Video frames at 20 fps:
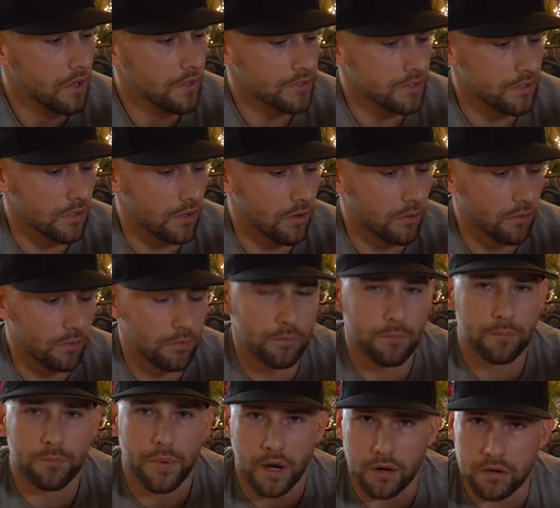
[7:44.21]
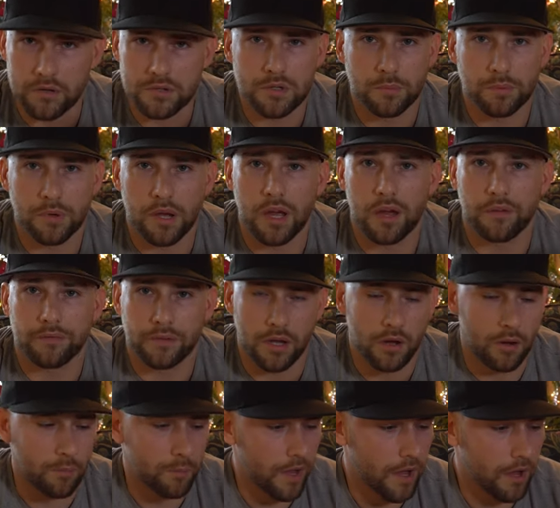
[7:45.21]
So parents, you'll probably have to
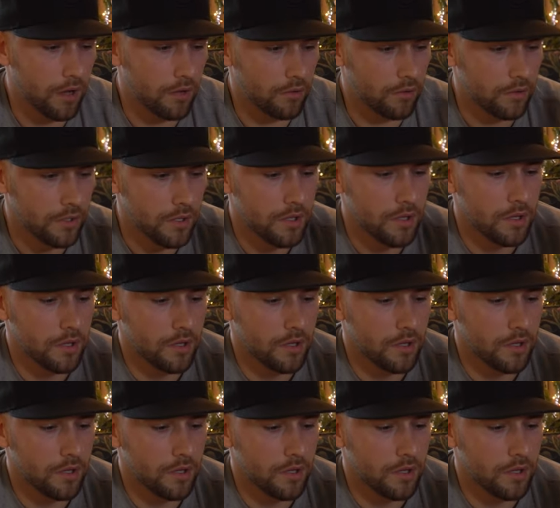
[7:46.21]
help out.